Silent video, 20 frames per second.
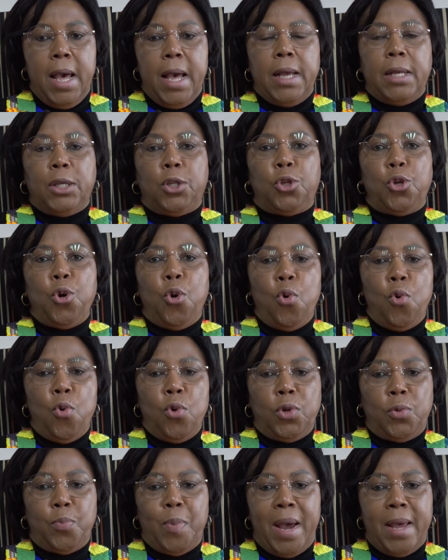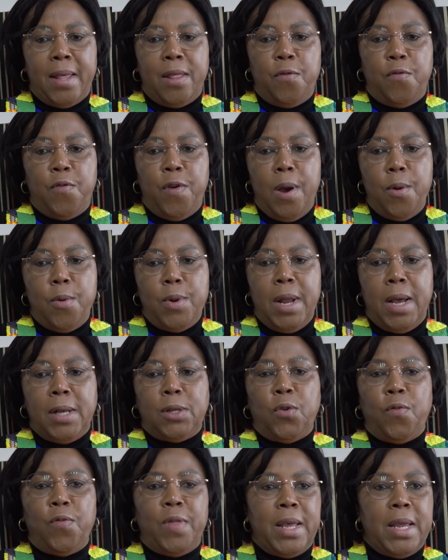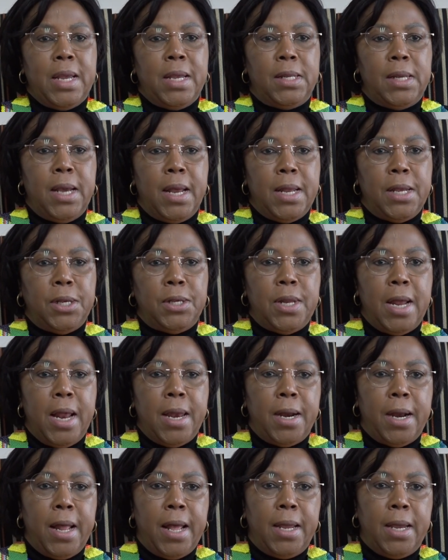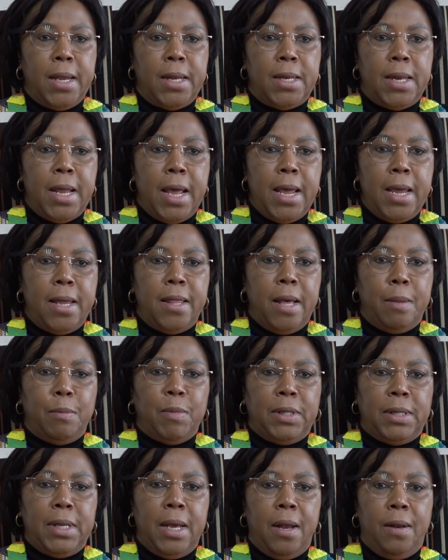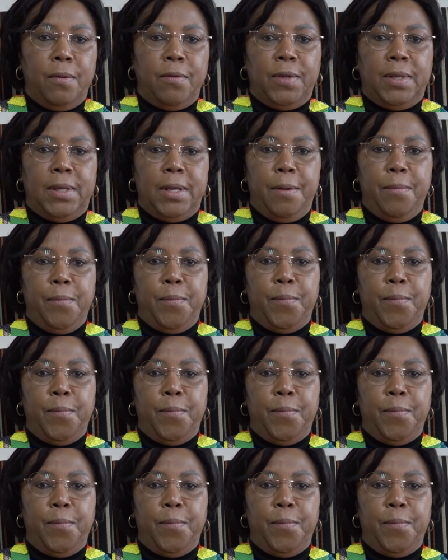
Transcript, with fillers: as told by the founders of the International Reggae Day themselves.